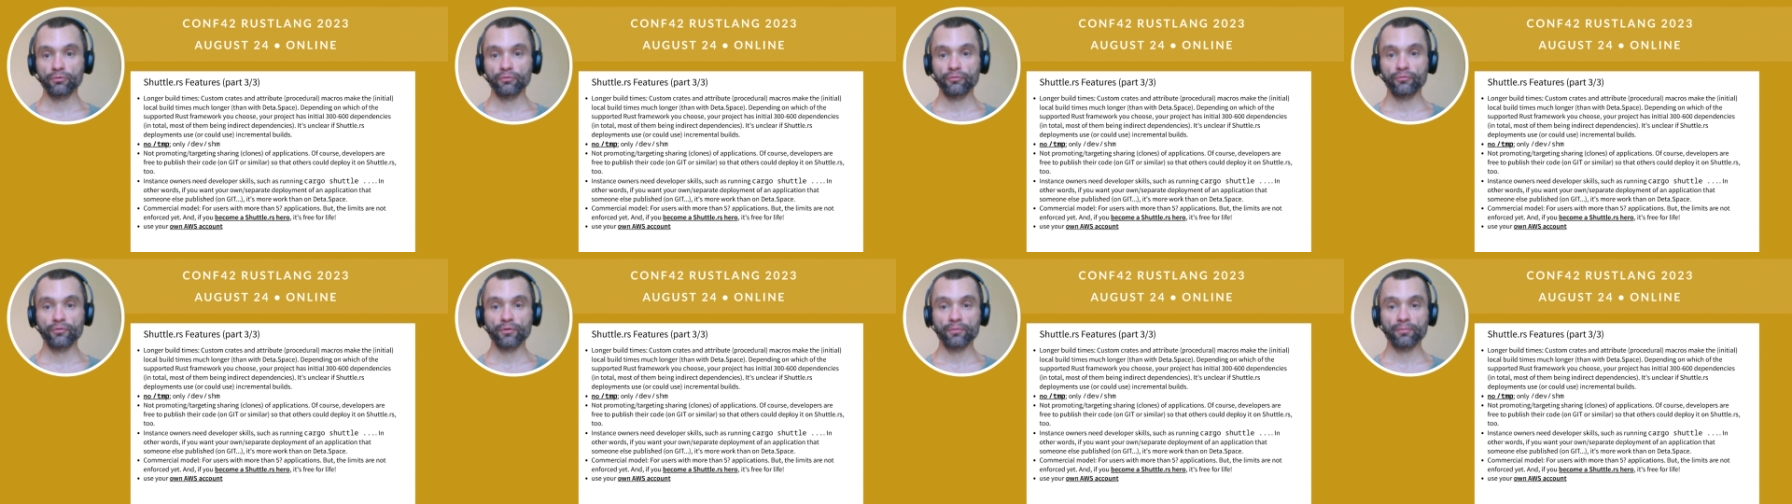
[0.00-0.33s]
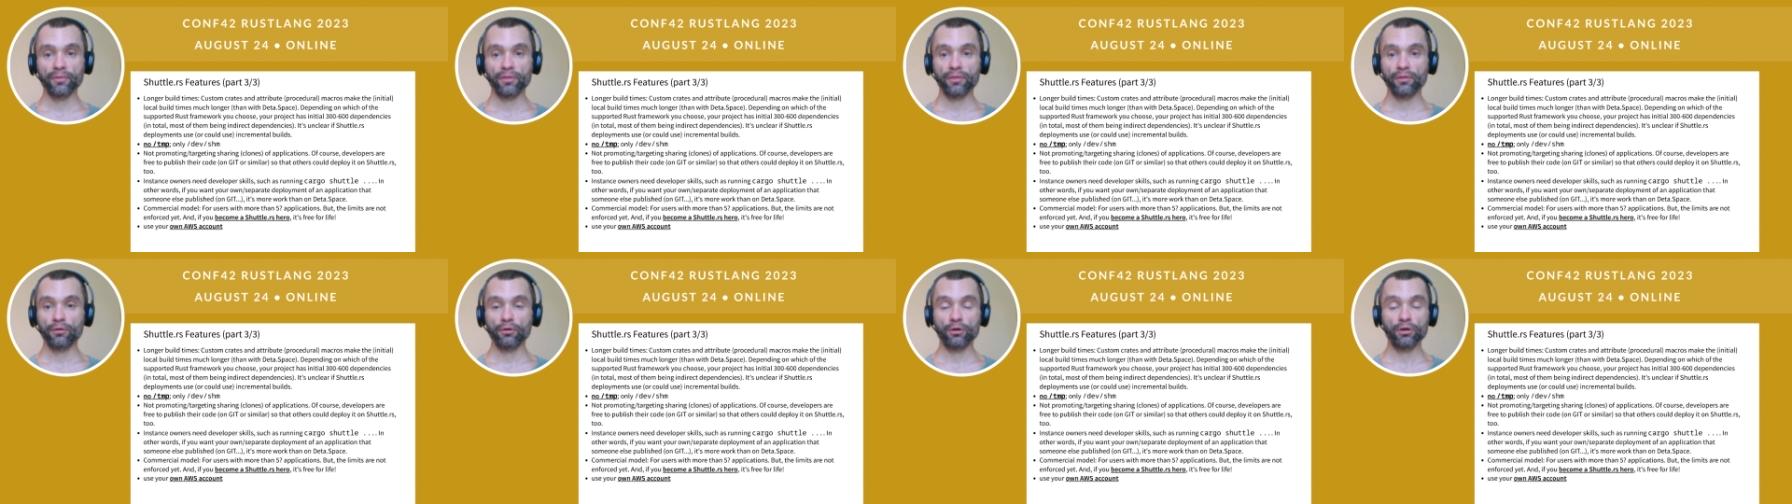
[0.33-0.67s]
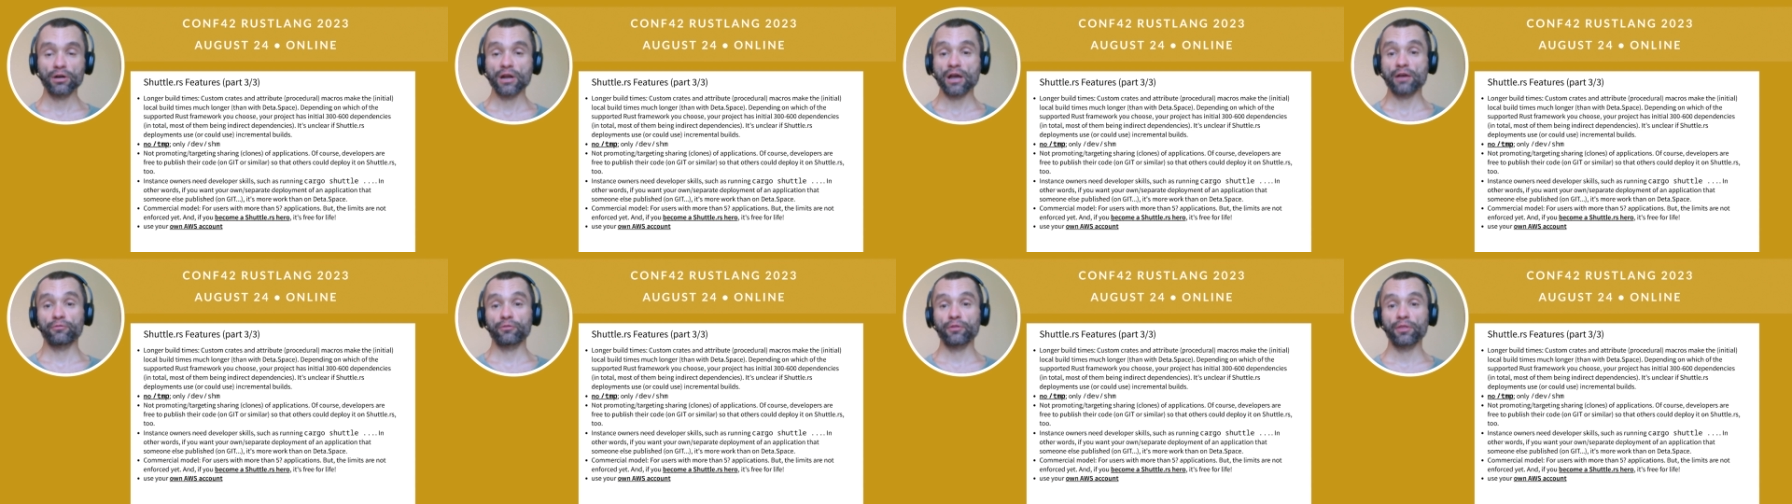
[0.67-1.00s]
from
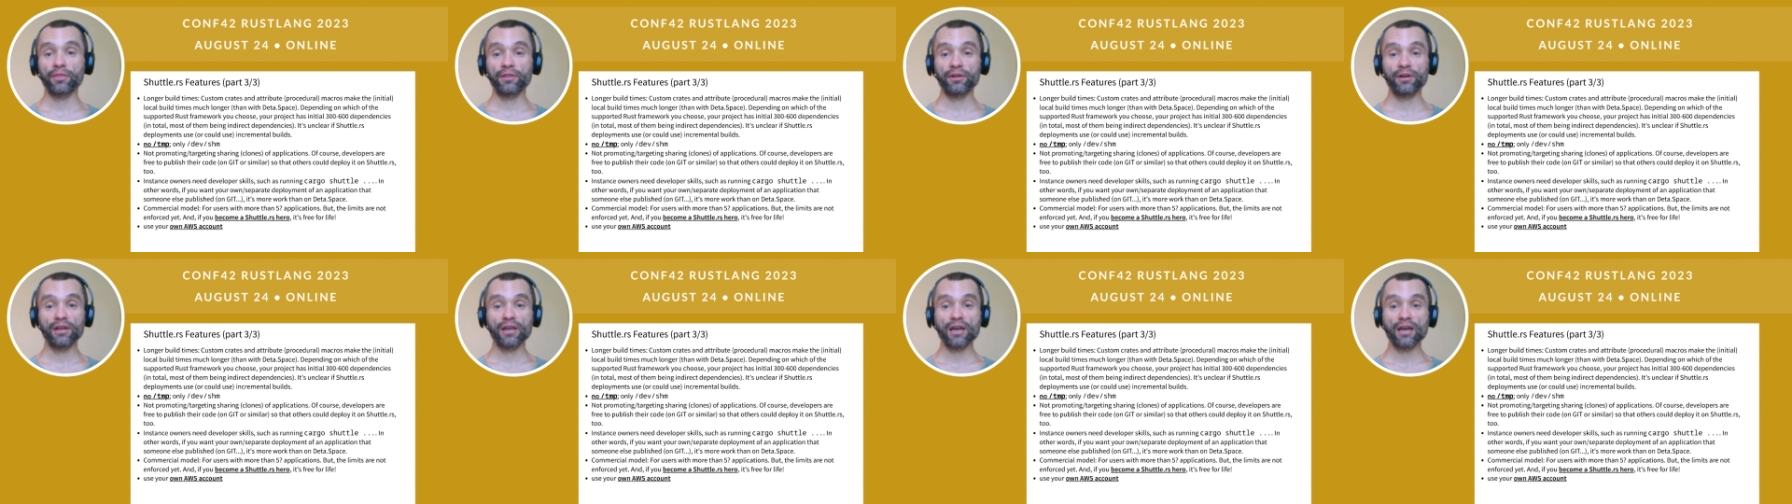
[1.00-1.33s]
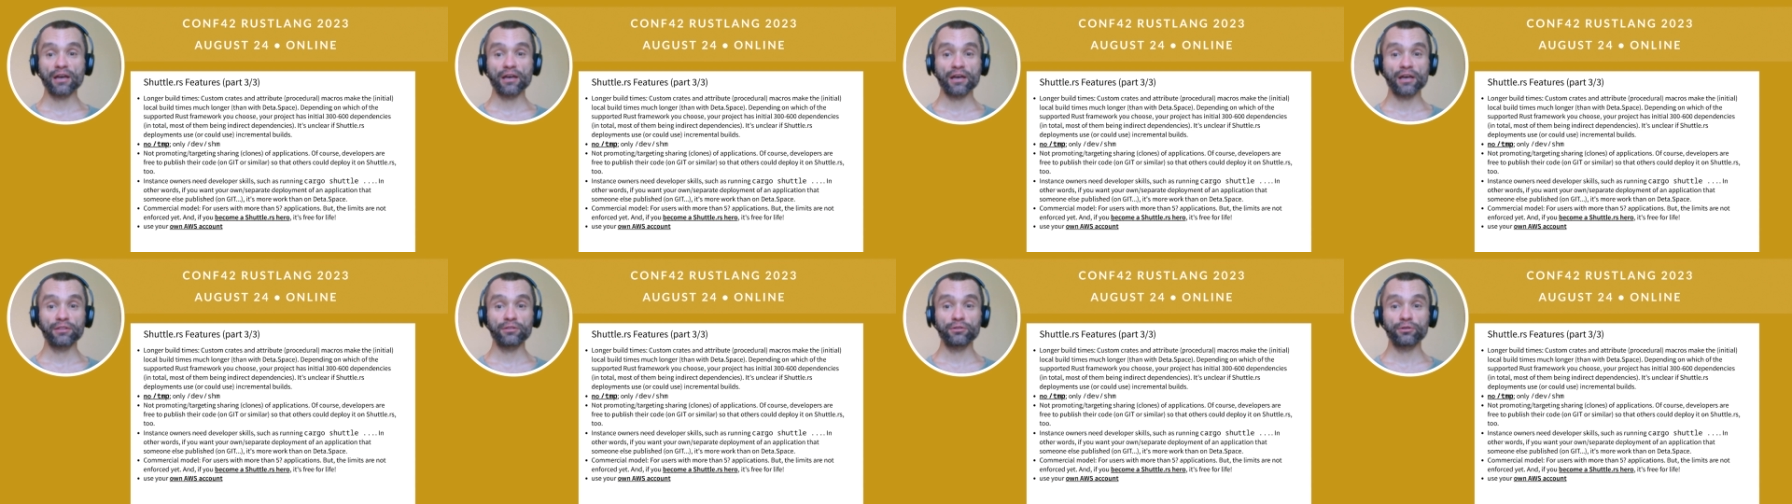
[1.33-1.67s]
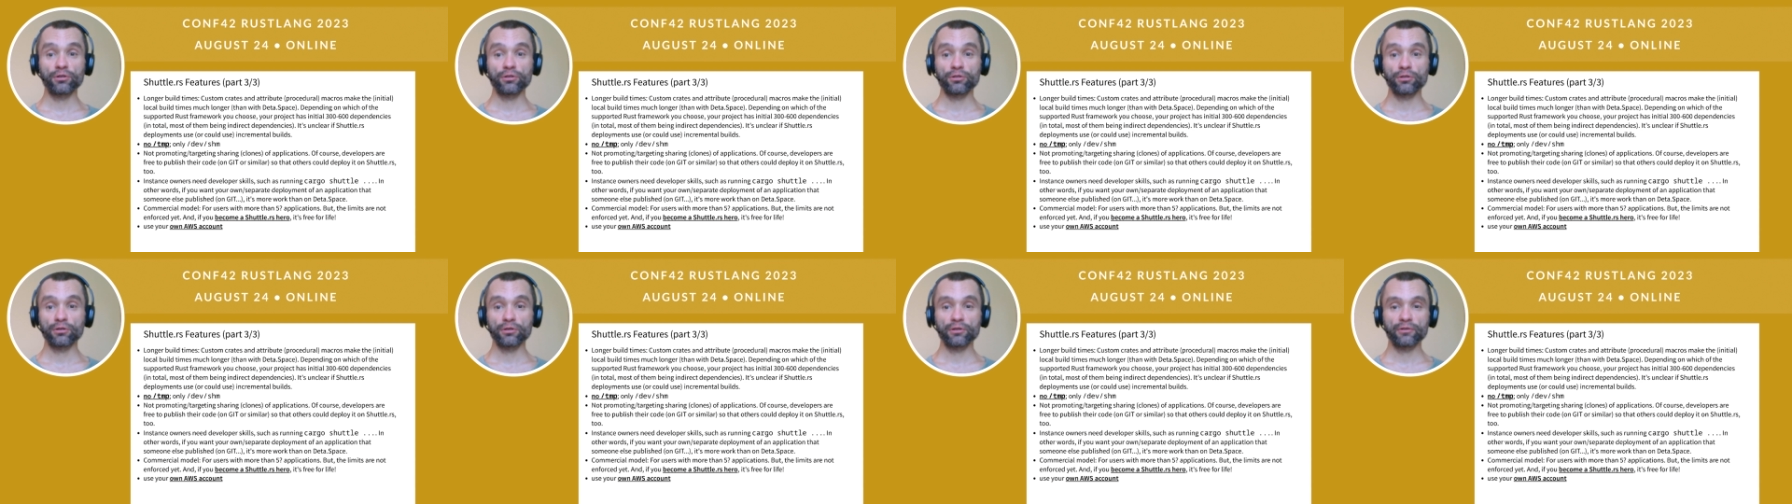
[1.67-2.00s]
around three
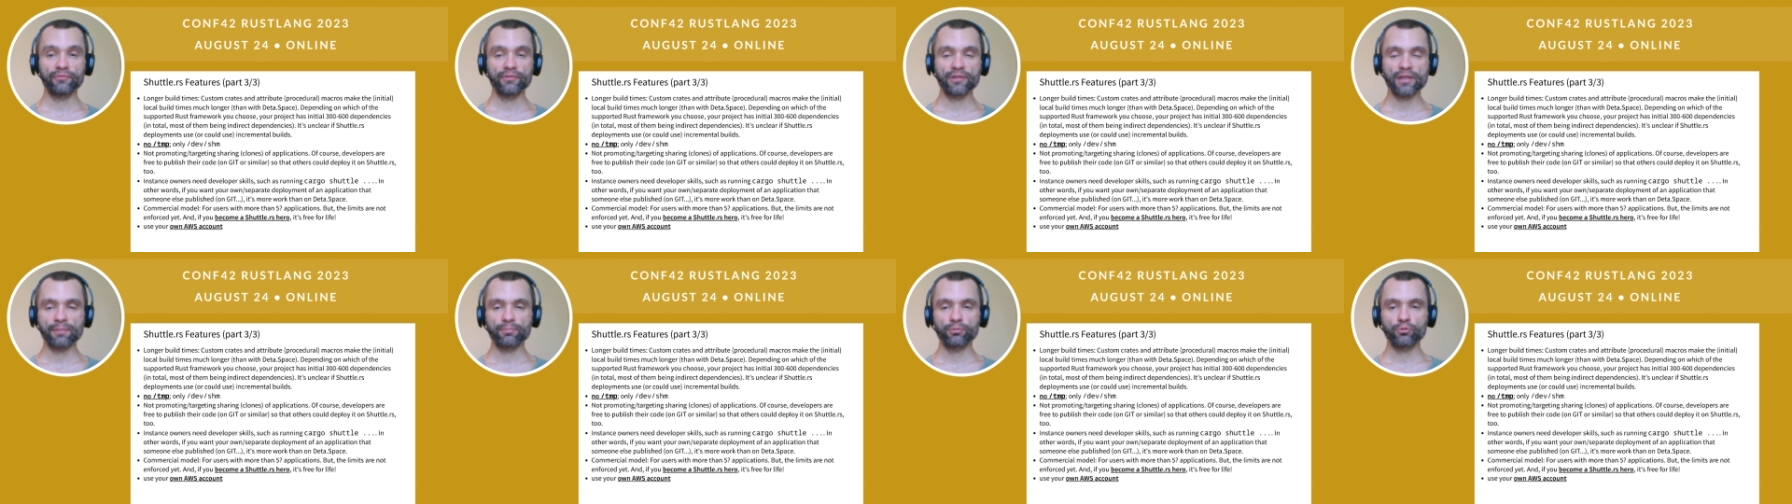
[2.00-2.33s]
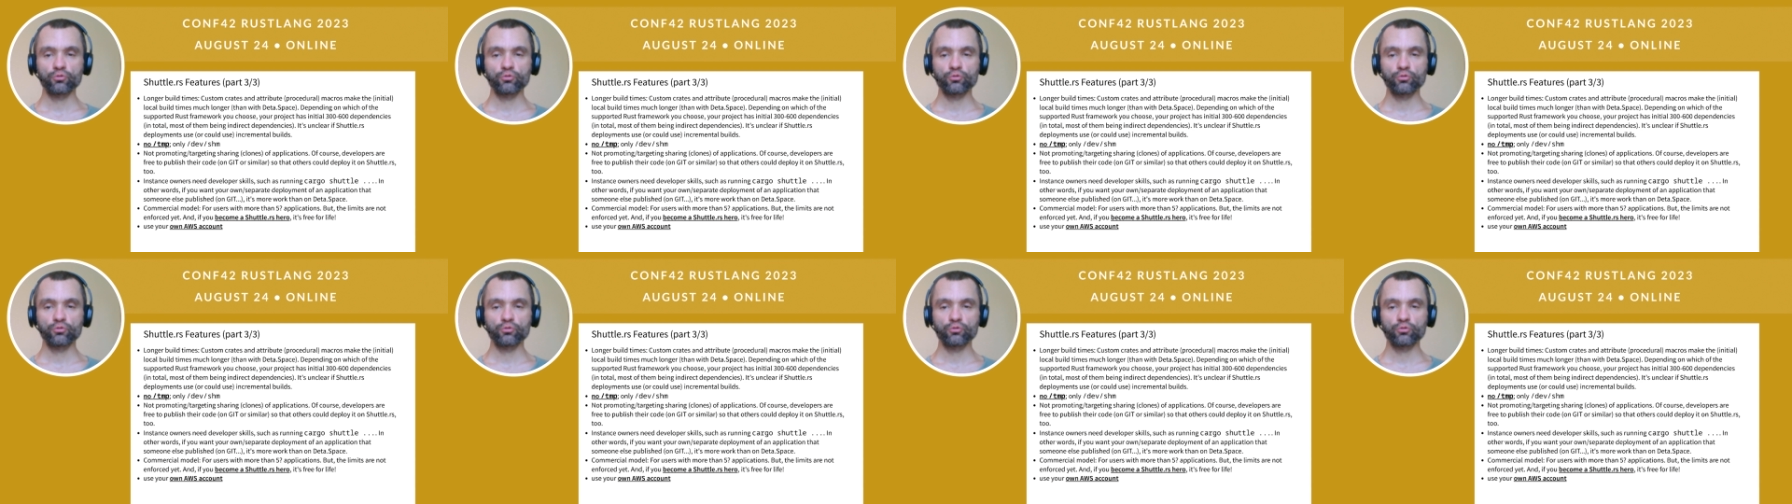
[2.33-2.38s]
hundred or even up